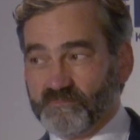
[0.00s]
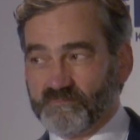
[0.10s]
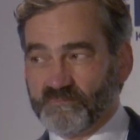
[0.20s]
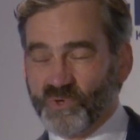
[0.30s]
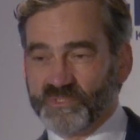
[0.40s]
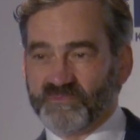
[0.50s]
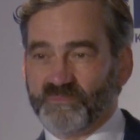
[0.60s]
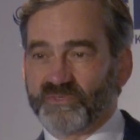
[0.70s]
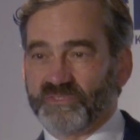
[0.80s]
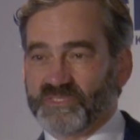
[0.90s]
modes of
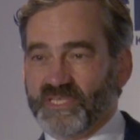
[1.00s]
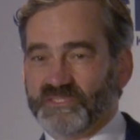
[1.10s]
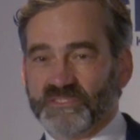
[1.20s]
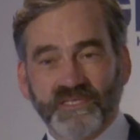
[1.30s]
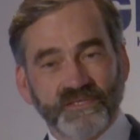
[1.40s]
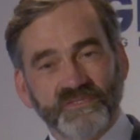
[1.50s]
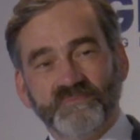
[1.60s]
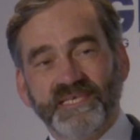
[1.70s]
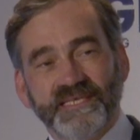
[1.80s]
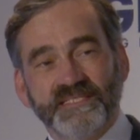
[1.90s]
mineralization that could
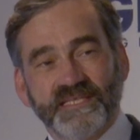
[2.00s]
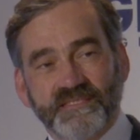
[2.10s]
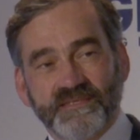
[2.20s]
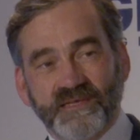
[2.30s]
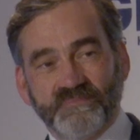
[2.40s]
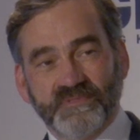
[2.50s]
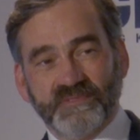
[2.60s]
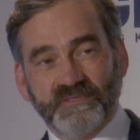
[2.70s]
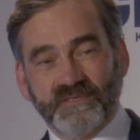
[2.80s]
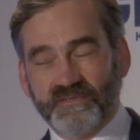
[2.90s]
be hidden at
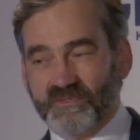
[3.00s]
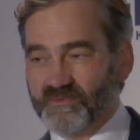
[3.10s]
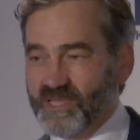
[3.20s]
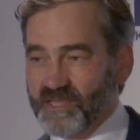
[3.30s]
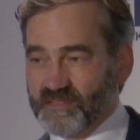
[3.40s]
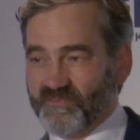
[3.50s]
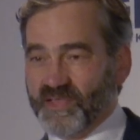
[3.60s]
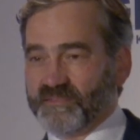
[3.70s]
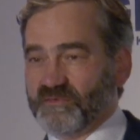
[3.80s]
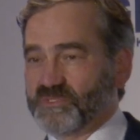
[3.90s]
depth. The
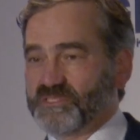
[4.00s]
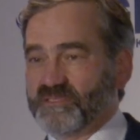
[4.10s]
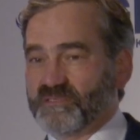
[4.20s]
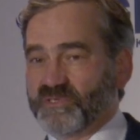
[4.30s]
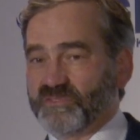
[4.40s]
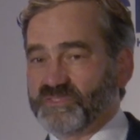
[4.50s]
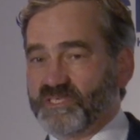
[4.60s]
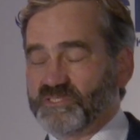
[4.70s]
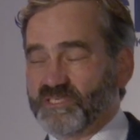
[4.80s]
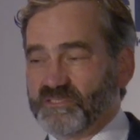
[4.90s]
fact that we're seeing the
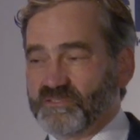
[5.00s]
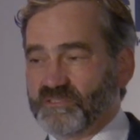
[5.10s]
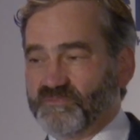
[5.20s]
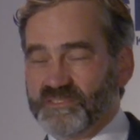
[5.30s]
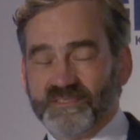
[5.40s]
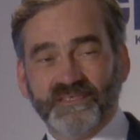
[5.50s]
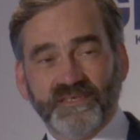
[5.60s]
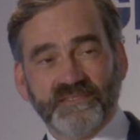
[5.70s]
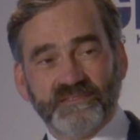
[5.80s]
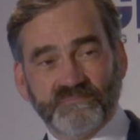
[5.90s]
mineralization at the surface
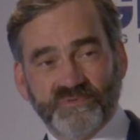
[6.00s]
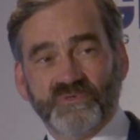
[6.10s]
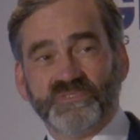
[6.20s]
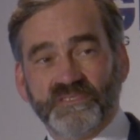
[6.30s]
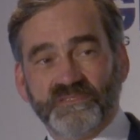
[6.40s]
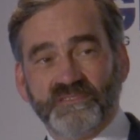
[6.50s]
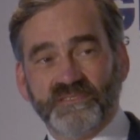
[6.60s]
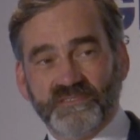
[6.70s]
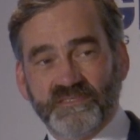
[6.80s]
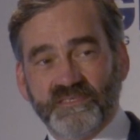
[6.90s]
indicates the process
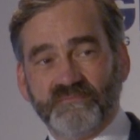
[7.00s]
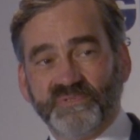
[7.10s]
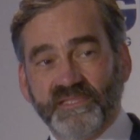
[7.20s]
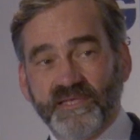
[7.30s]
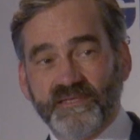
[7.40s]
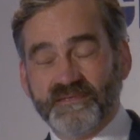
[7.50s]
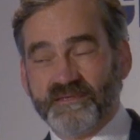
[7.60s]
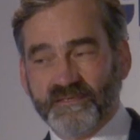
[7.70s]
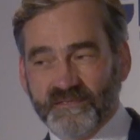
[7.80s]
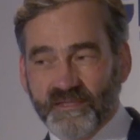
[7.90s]
is in play
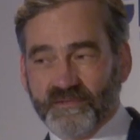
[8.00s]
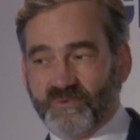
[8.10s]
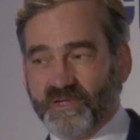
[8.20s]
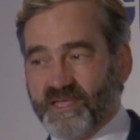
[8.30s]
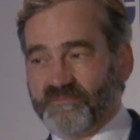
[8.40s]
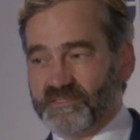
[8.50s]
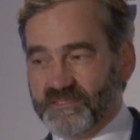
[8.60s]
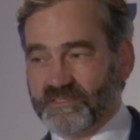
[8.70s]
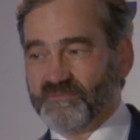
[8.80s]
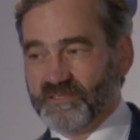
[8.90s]
here. We're having
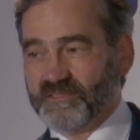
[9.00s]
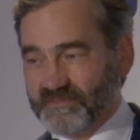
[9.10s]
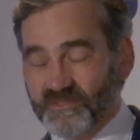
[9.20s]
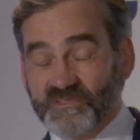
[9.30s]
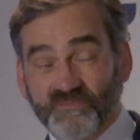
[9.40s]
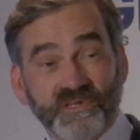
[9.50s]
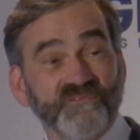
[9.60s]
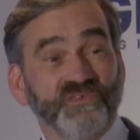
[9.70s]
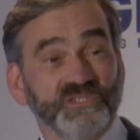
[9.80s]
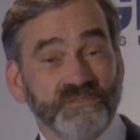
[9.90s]
significant, it's a very
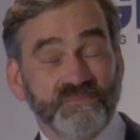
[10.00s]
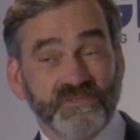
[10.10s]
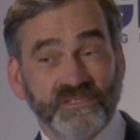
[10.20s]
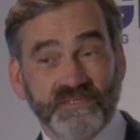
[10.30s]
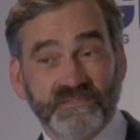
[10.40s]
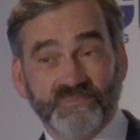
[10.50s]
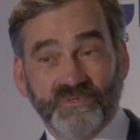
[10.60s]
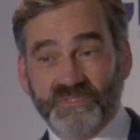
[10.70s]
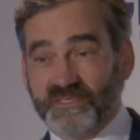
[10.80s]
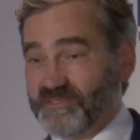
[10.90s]
efficient mineralizing
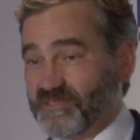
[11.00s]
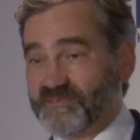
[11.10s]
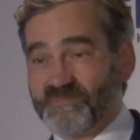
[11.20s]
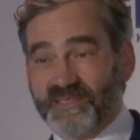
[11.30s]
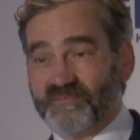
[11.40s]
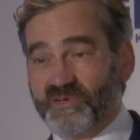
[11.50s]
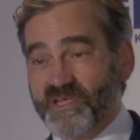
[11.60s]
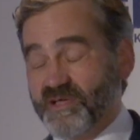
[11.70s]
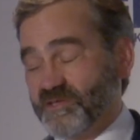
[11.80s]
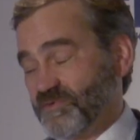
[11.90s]
process. It is making very
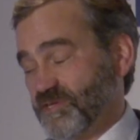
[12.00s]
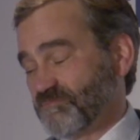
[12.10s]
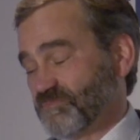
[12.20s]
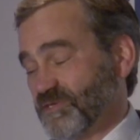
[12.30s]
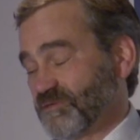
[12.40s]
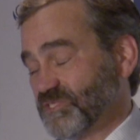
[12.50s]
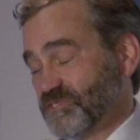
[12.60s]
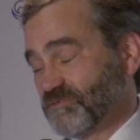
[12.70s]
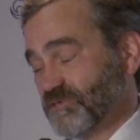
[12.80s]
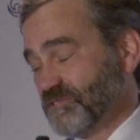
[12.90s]
high-grade
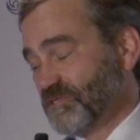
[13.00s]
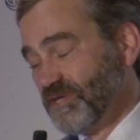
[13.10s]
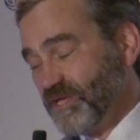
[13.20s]
material.